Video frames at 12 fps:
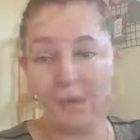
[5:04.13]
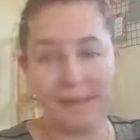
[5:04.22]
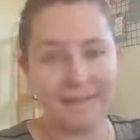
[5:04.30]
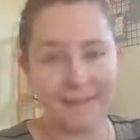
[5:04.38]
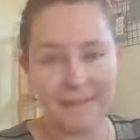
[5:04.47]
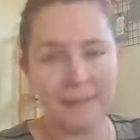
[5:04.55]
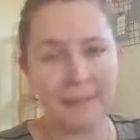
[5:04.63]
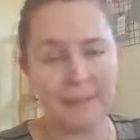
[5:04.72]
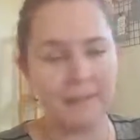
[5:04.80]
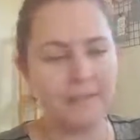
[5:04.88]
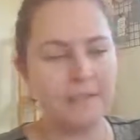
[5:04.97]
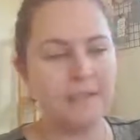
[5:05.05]
minus
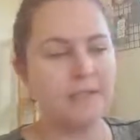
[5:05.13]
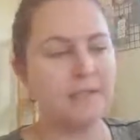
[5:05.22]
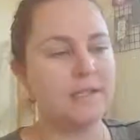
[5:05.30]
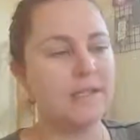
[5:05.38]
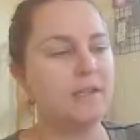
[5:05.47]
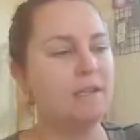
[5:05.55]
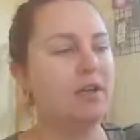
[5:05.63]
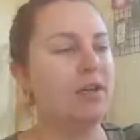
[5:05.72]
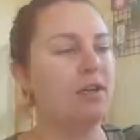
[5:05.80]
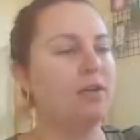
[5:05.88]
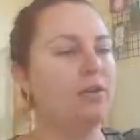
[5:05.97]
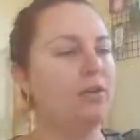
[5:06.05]
expenses,
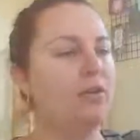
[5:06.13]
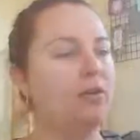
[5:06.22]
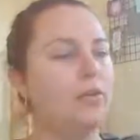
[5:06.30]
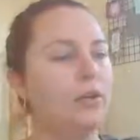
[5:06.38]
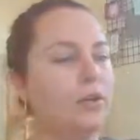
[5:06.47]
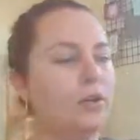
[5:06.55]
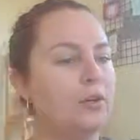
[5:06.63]
your